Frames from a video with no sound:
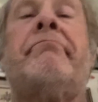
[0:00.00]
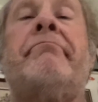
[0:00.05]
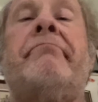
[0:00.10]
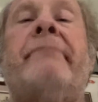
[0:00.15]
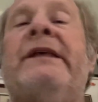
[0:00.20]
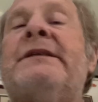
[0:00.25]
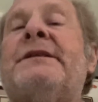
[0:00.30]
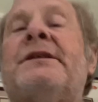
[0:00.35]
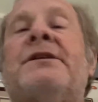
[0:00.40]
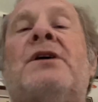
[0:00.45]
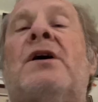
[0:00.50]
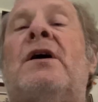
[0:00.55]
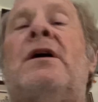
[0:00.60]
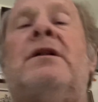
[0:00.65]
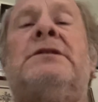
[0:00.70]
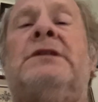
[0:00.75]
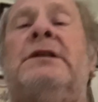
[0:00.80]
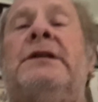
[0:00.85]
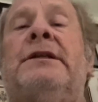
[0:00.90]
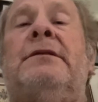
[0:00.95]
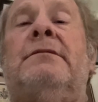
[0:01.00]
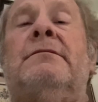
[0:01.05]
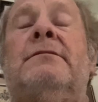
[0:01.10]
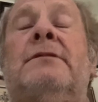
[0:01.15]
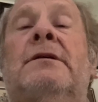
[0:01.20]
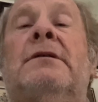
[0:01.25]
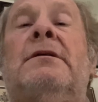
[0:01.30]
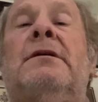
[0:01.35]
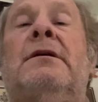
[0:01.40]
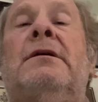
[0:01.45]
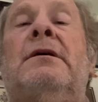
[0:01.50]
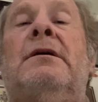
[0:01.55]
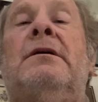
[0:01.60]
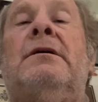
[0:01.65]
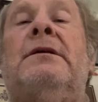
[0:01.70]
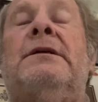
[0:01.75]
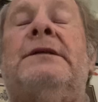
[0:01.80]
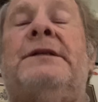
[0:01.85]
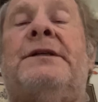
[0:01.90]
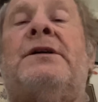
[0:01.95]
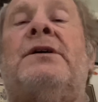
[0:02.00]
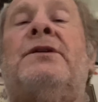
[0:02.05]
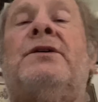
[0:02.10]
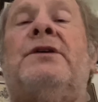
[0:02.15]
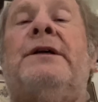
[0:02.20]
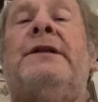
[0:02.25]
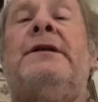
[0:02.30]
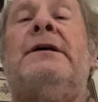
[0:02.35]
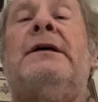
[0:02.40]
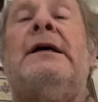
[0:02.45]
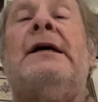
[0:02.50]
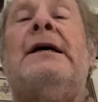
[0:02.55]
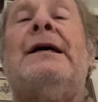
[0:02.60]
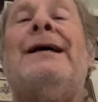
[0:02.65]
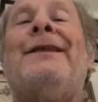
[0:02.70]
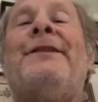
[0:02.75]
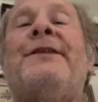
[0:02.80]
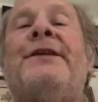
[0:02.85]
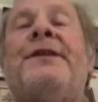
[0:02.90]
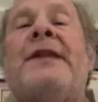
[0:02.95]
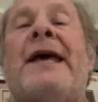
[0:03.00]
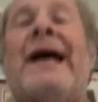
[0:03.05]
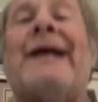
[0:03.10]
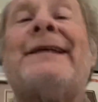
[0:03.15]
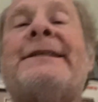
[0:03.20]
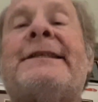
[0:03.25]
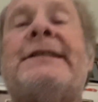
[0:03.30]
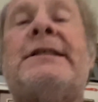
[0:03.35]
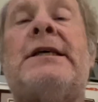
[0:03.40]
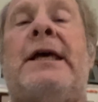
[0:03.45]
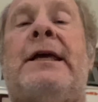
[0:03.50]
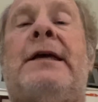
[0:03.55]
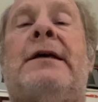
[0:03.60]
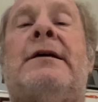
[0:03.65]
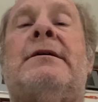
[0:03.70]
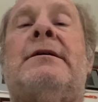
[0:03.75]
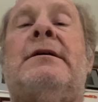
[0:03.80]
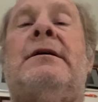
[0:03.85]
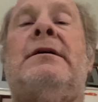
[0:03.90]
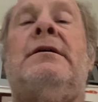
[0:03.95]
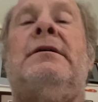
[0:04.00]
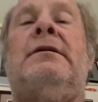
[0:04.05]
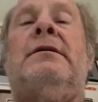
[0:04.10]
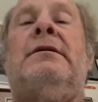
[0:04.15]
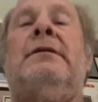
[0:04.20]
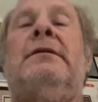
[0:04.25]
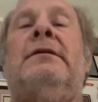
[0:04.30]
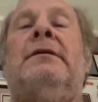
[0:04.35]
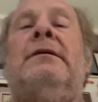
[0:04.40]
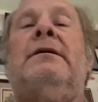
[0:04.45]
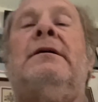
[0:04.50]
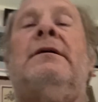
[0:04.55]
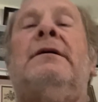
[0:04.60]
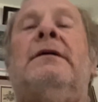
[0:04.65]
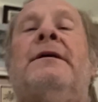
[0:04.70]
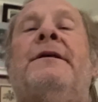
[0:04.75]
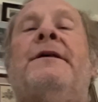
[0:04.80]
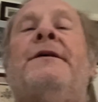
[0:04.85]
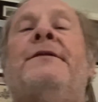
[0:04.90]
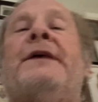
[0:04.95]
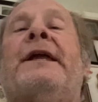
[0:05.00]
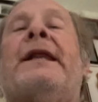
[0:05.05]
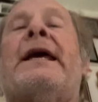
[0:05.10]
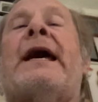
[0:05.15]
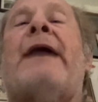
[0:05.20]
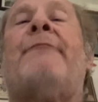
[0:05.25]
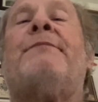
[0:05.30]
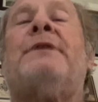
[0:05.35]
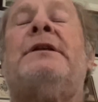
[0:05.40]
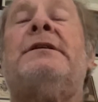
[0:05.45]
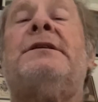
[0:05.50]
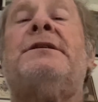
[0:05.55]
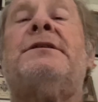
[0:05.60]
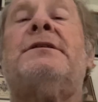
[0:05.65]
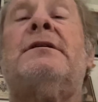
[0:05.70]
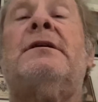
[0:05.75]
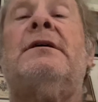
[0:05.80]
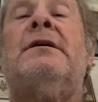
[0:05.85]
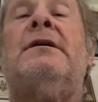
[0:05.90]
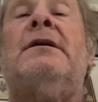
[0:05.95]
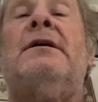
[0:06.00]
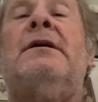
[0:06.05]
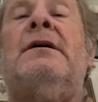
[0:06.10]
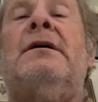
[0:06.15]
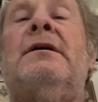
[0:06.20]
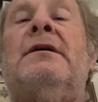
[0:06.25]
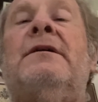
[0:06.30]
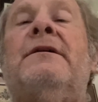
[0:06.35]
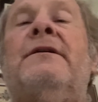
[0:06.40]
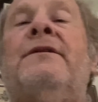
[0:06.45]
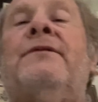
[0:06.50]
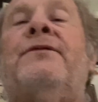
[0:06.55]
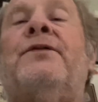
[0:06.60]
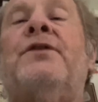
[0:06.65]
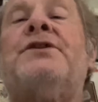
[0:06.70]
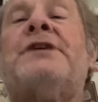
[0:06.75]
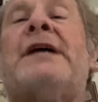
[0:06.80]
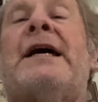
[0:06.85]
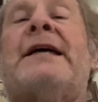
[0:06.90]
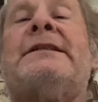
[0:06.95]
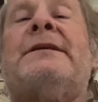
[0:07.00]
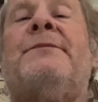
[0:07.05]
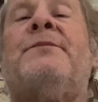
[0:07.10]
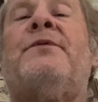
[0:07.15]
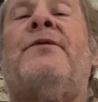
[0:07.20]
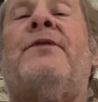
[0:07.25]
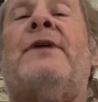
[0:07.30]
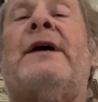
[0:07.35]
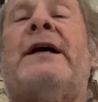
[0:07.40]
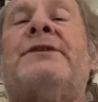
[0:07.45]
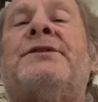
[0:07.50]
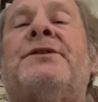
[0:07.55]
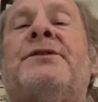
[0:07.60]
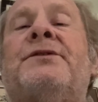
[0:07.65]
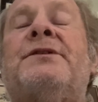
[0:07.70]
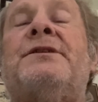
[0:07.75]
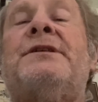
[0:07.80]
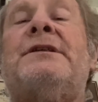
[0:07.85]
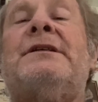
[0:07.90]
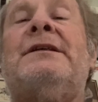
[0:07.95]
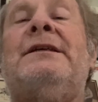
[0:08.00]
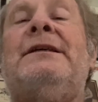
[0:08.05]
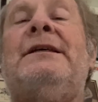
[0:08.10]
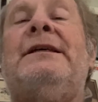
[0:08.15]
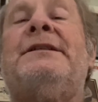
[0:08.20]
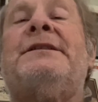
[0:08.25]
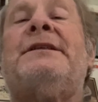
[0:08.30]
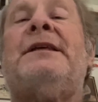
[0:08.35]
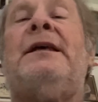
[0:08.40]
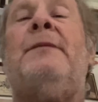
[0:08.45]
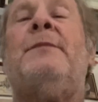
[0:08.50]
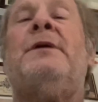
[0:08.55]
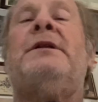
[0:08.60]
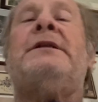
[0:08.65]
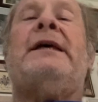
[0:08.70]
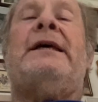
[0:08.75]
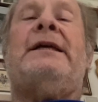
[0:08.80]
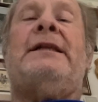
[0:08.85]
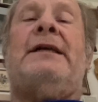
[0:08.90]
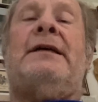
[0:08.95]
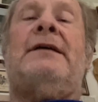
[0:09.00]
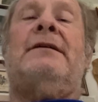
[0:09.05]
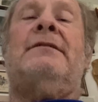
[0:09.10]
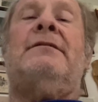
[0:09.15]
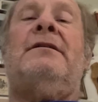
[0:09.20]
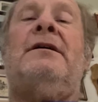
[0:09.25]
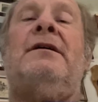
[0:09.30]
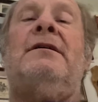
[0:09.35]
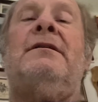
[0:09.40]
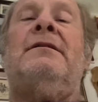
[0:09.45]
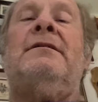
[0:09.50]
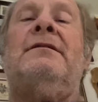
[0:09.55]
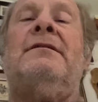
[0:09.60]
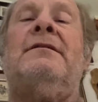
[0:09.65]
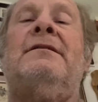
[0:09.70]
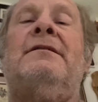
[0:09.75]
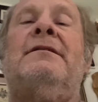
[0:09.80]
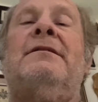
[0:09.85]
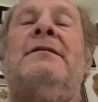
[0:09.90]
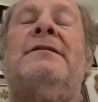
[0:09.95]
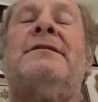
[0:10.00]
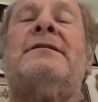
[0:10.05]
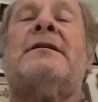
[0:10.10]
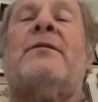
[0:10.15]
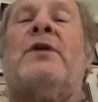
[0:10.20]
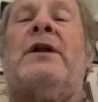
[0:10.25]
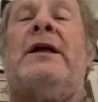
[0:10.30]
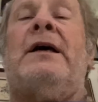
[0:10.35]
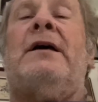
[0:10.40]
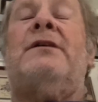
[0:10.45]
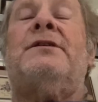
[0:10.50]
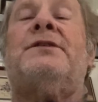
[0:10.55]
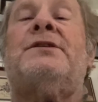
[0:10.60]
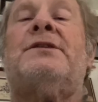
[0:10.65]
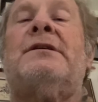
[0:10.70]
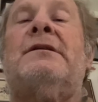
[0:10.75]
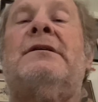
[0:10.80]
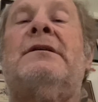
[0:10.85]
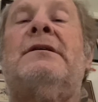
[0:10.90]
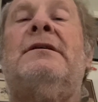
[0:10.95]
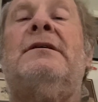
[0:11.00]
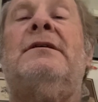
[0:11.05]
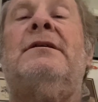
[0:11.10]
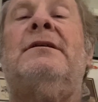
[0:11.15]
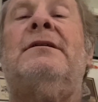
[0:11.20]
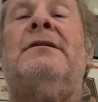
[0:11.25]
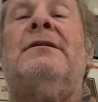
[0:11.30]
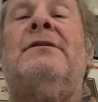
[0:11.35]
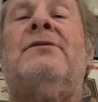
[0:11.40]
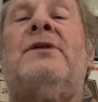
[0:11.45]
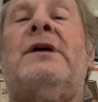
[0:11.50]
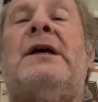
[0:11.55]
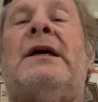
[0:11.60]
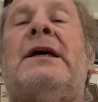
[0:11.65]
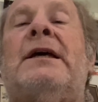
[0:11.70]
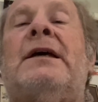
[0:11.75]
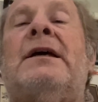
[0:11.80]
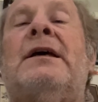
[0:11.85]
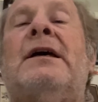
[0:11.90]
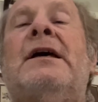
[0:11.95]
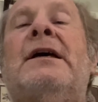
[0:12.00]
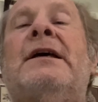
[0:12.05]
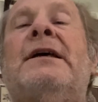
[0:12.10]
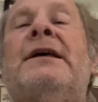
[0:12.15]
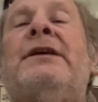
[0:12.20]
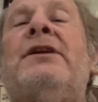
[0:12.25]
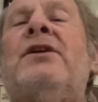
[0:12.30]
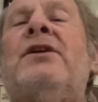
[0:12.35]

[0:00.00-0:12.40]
This is all good. It's all good. The next thing that happens for jazz improvisers is imitating someone else. Okay? You